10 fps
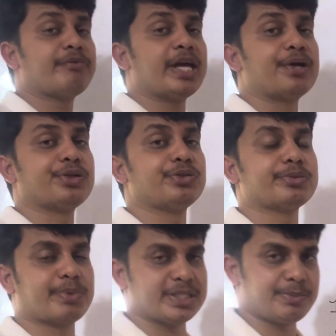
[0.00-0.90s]
we have to use
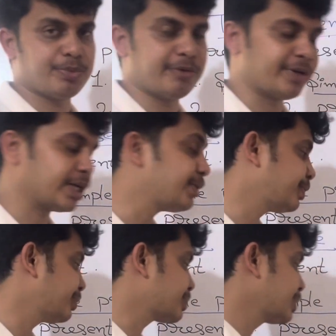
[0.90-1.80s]
present perfect
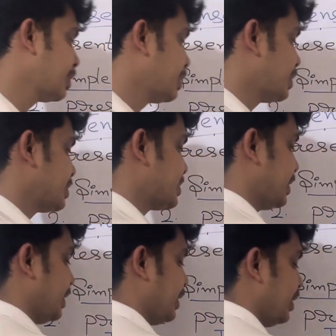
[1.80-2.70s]
continuous,
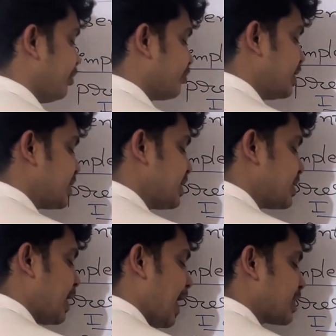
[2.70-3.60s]
see, if this is
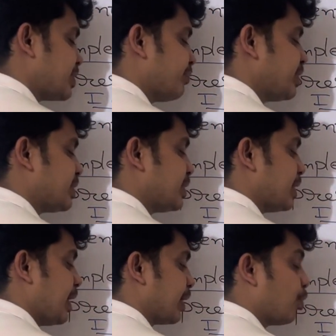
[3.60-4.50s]
the action which
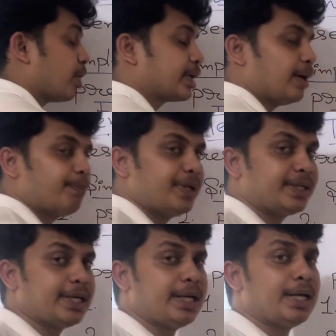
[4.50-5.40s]
got
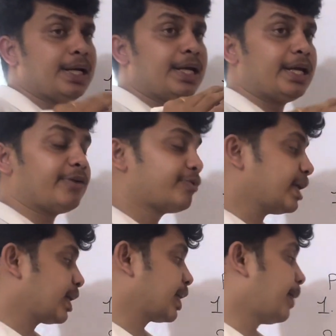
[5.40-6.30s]
completed, if the
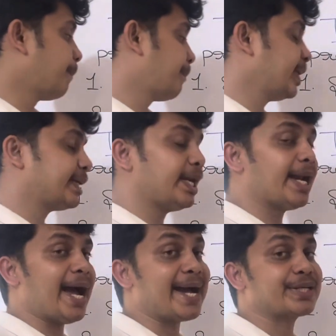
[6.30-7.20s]
completed
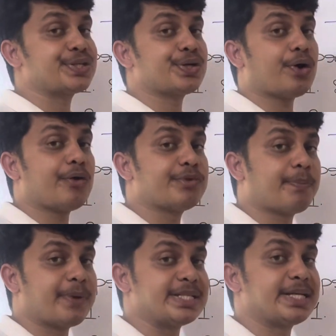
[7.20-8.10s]
action of the
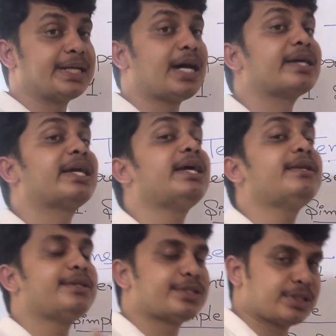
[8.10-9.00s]
present again
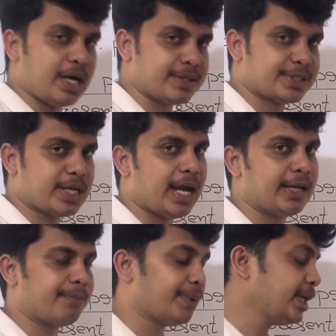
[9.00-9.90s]
it starts, I
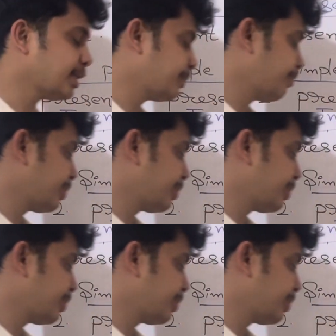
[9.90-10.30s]
repeat,